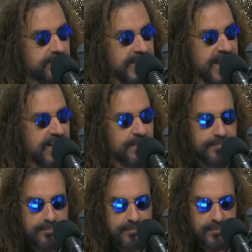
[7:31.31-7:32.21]
Gallup.
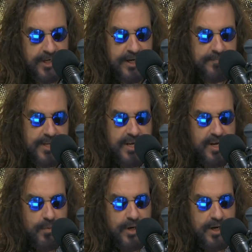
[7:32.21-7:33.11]
Right. Yeah. Okay.
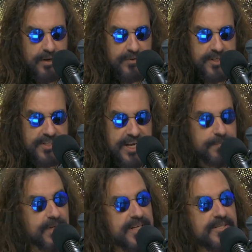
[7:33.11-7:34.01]
Well, the
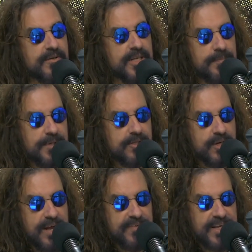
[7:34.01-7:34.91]
state police are keeping
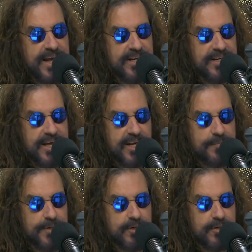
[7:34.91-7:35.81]
traffic out of
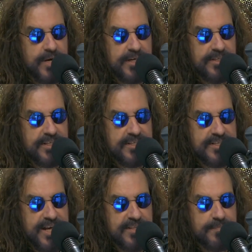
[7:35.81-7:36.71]
Gallup and are directing
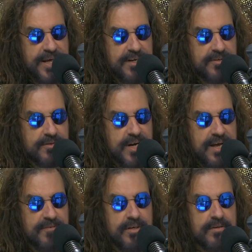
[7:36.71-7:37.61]
southbound
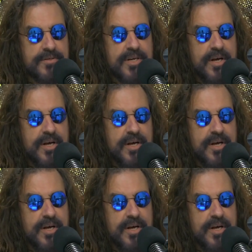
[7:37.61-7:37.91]
travelers